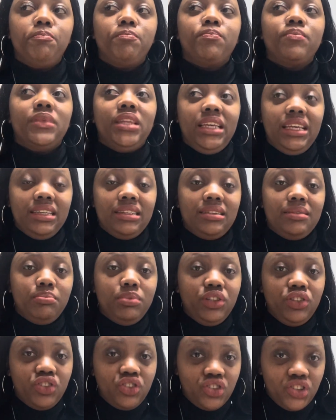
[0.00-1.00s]
yes,
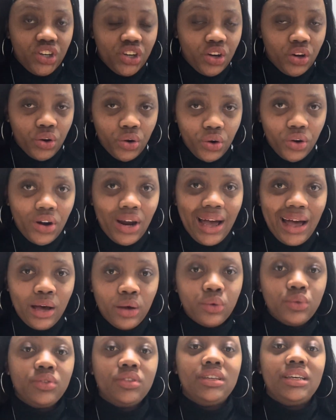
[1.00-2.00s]
please check her
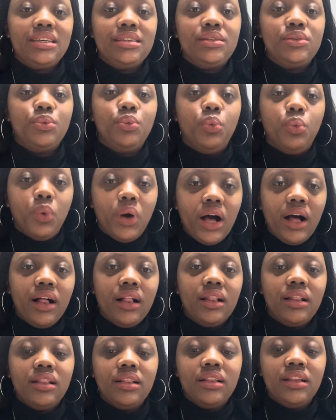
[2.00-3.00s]
out as
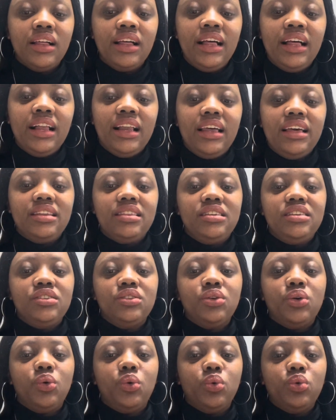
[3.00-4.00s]
well. Like, these
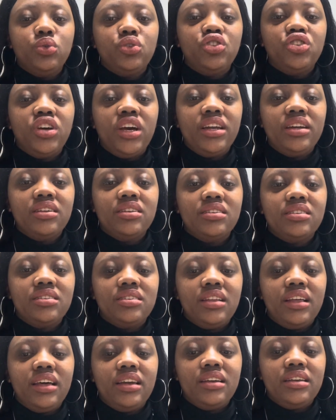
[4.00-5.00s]
are all channels
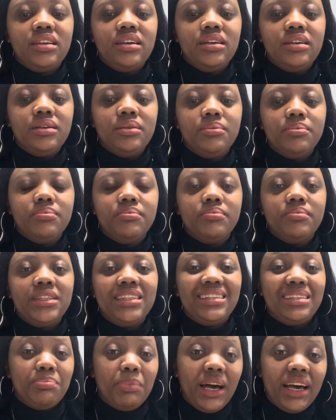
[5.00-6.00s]
that
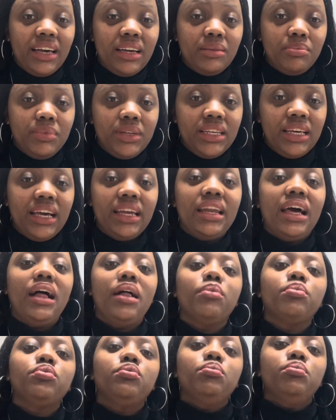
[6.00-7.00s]
inspired me and
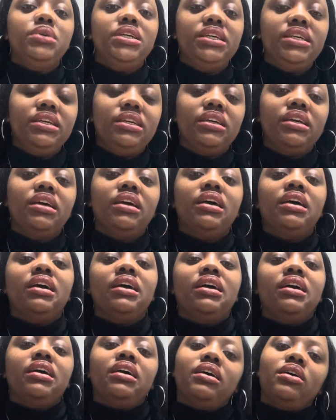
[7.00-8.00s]
helped me
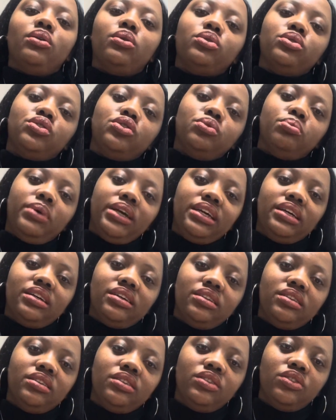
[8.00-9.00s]
also make
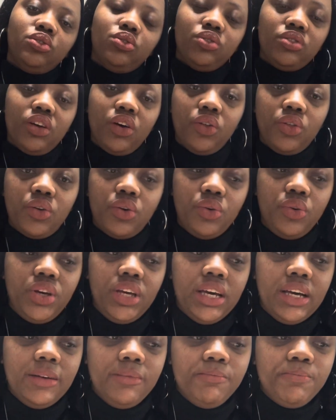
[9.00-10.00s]
it to South
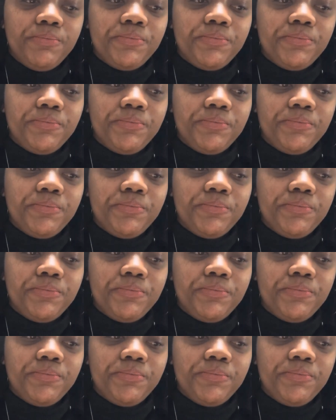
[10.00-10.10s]
Korea.